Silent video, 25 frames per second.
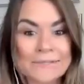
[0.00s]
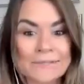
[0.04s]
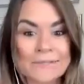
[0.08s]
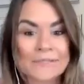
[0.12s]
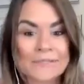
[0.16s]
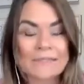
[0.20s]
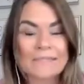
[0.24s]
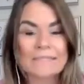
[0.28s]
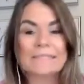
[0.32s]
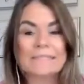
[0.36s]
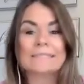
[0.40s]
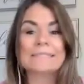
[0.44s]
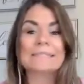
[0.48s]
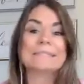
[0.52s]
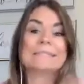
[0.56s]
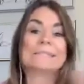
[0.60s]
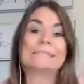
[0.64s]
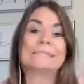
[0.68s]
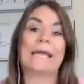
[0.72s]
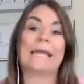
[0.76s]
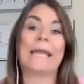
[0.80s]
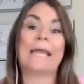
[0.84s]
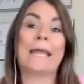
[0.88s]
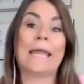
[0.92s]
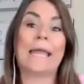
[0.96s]
or at least
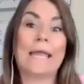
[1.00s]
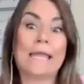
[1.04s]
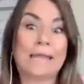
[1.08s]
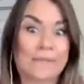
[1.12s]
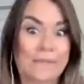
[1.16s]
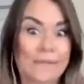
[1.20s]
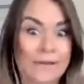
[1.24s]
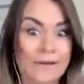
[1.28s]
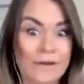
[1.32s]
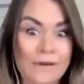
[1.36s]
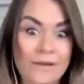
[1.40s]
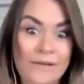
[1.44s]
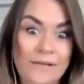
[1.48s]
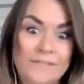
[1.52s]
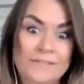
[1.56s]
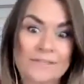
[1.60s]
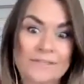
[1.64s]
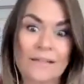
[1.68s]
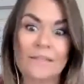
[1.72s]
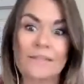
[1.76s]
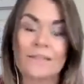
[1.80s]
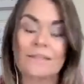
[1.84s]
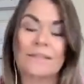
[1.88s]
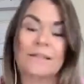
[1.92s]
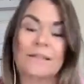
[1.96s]
staying there, because
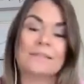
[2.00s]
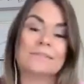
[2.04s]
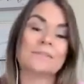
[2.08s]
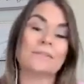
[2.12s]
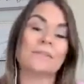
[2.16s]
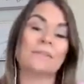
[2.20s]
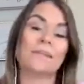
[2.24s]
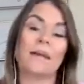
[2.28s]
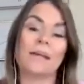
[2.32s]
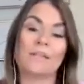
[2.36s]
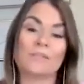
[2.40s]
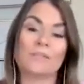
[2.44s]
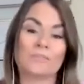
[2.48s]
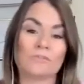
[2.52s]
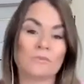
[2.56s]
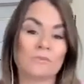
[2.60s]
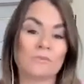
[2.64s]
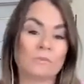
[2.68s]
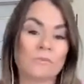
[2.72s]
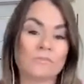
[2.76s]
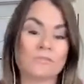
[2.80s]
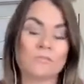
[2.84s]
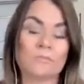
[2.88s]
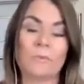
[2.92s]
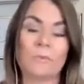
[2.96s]
I think that's a
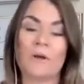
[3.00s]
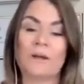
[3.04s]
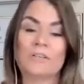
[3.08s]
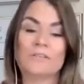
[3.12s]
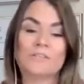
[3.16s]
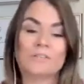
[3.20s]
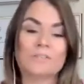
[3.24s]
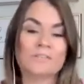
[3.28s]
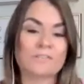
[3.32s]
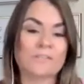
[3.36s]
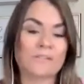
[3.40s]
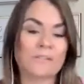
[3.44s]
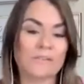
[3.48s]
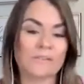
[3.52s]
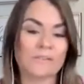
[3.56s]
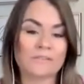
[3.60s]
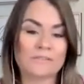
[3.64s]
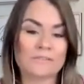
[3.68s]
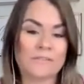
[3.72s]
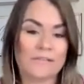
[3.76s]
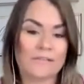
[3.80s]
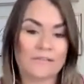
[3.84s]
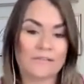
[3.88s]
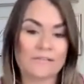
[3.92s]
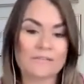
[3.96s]
natural response, just like you
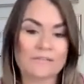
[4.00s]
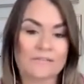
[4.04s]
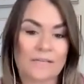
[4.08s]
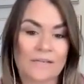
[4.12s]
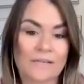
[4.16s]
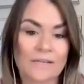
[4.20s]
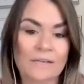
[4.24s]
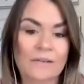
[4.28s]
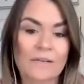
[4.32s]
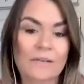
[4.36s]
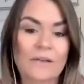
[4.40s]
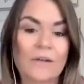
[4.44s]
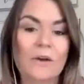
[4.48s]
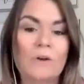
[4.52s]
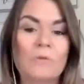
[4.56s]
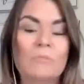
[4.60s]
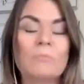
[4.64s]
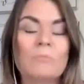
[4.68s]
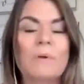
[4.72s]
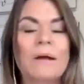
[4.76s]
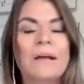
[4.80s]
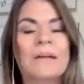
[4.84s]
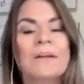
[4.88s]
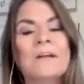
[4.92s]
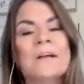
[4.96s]
said a second
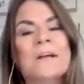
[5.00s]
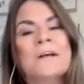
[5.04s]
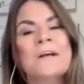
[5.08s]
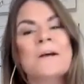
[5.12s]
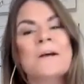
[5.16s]
ago. But